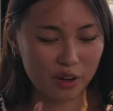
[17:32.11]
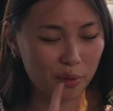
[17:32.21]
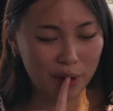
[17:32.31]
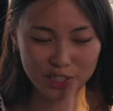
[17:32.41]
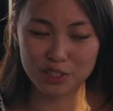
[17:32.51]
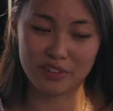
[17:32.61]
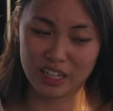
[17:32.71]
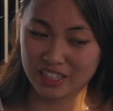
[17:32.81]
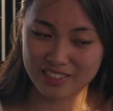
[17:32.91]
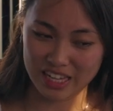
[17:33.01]
I'm actually
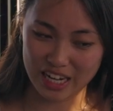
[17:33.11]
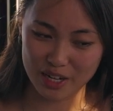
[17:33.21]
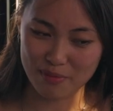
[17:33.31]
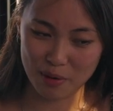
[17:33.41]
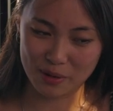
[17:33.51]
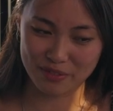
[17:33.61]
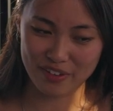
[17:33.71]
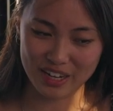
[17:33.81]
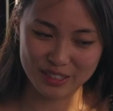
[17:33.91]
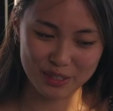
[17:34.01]
very excited about my
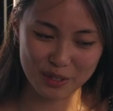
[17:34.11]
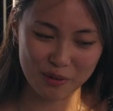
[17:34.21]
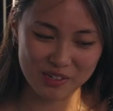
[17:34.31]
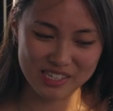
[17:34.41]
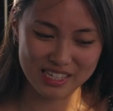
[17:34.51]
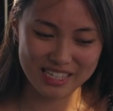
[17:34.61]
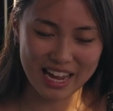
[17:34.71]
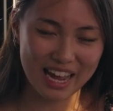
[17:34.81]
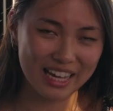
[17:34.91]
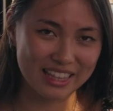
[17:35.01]
final year courses.
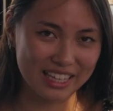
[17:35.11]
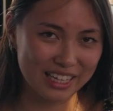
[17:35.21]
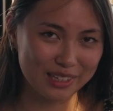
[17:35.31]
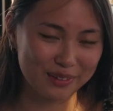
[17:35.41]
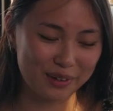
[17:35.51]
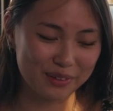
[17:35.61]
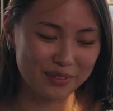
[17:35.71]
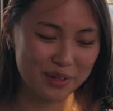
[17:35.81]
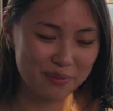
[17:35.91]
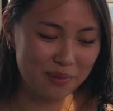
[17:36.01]
I think a lot of
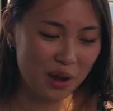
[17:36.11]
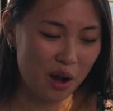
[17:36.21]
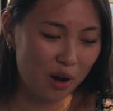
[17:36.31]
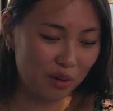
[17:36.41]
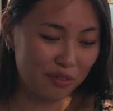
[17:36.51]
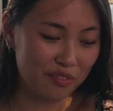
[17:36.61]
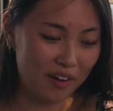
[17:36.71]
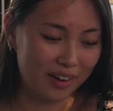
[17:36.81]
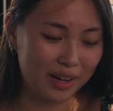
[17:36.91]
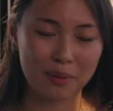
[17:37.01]
them are
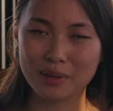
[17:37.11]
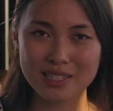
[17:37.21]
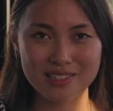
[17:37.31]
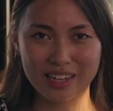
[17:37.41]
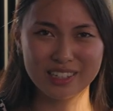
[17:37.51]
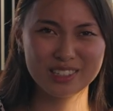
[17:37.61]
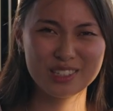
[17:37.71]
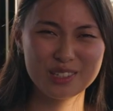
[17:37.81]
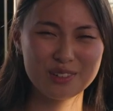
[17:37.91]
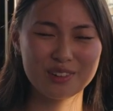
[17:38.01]
fun, and I'm excited
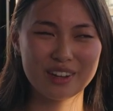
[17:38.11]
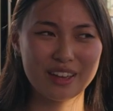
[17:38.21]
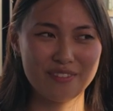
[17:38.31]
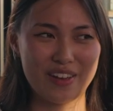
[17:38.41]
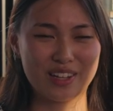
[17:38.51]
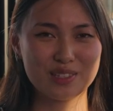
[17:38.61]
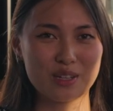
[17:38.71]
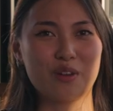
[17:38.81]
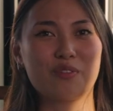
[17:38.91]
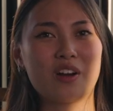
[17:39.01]
to do advanced
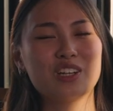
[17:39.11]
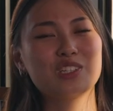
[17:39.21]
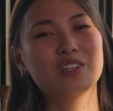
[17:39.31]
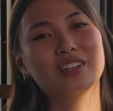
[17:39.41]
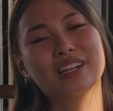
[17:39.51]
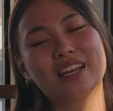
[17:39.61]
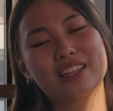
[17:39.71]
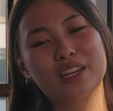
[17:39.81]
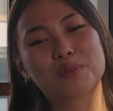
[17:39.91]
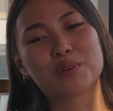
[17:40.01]
software engineering. I
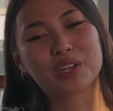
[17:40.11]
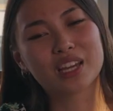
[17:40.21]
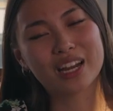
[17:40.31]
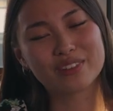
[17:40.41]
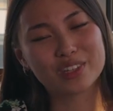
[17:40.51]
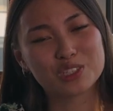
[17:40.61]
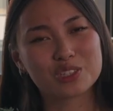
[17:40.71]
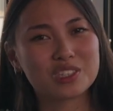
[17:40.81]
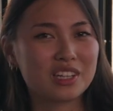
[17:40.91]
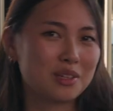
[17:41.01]
think it'd be kind of
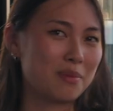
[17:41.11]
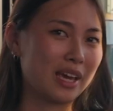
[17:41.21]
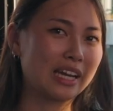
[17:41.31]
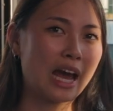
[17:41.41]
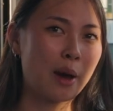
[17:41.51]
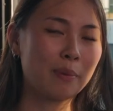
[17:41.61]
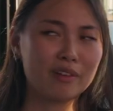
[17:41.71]
interesting to make an app.